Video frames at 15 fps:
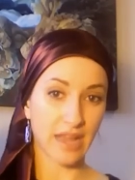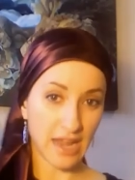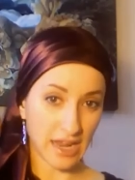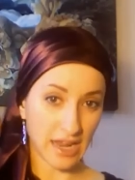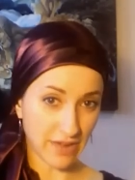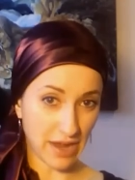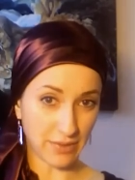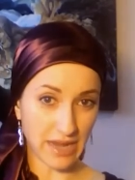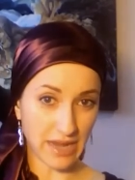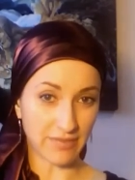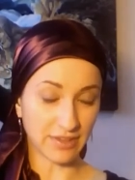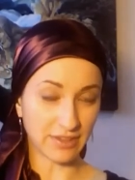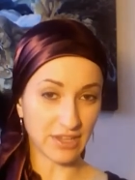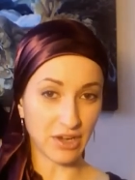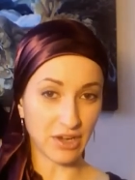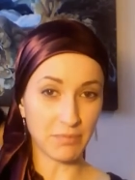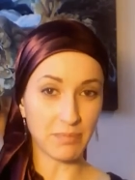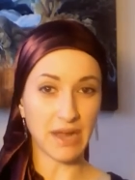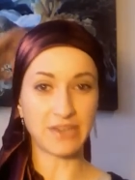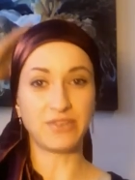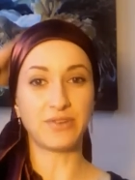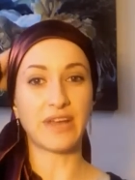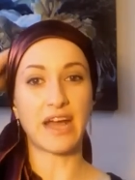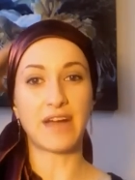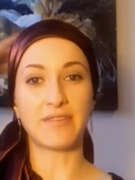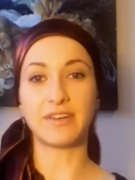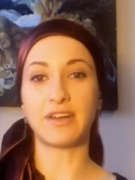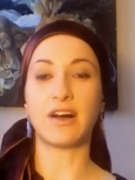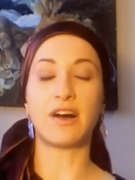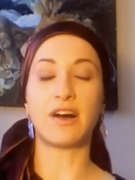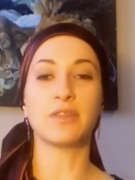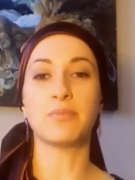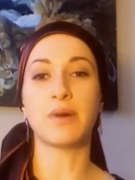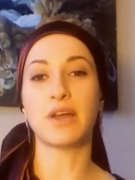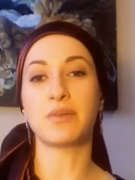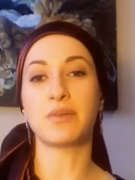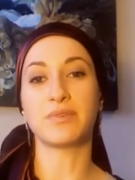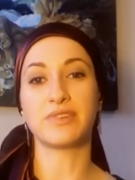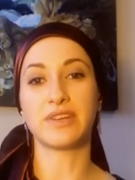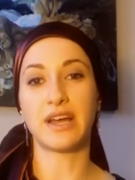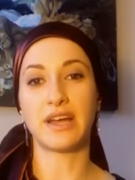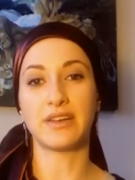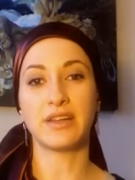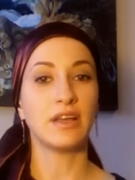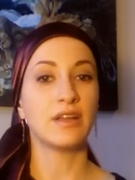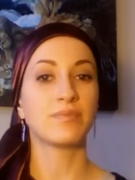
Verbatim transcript: And if I were to have a low bun, you'd have it on the bottom of your head.